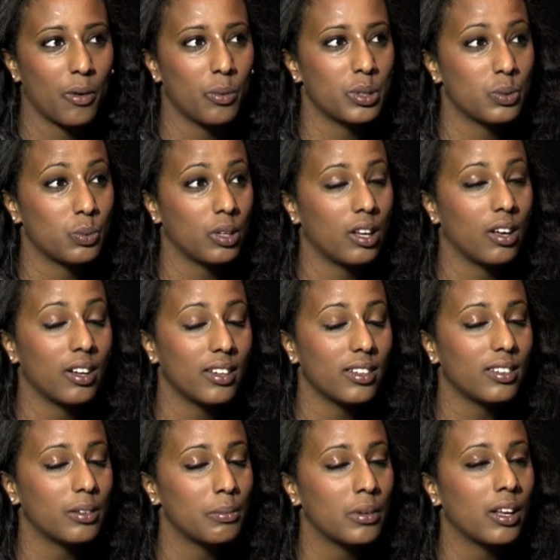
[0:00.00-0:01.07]
I was really
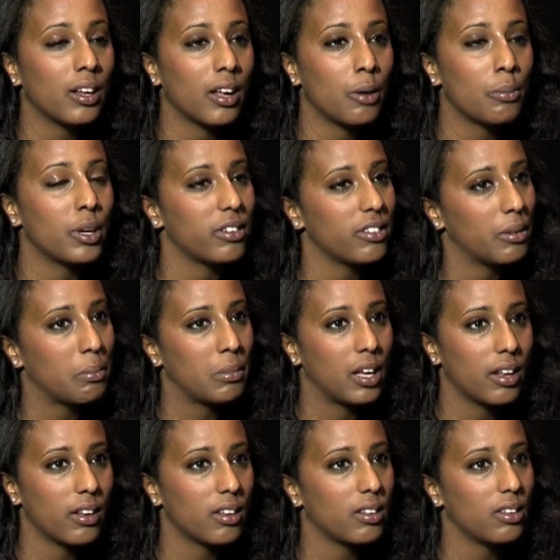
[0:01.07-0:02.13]
underestimated how much it
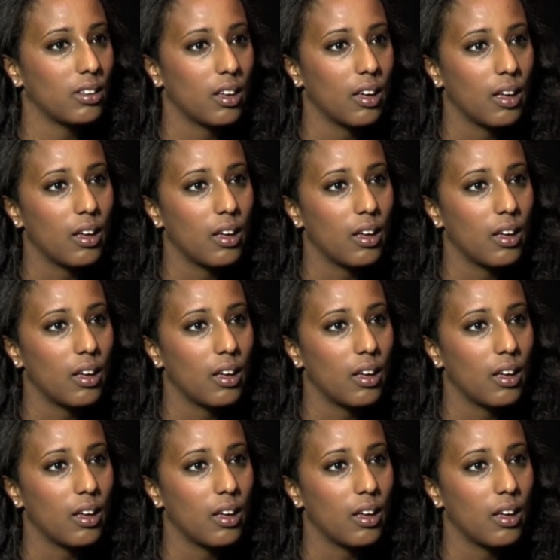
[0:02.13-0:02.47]
means